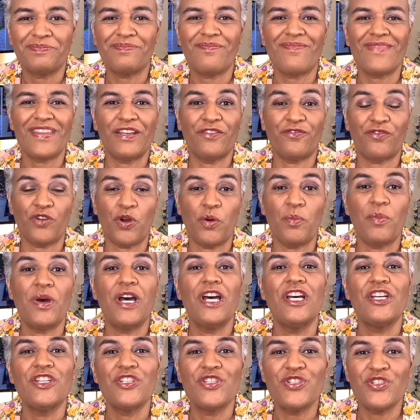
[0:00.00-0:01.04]
from
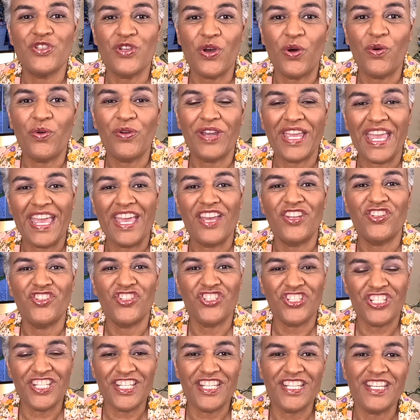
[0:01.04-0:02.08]
So Can
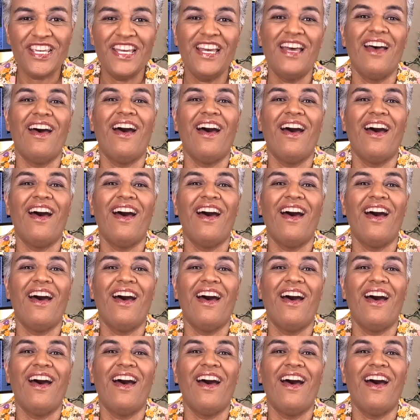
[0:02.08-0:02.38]
She,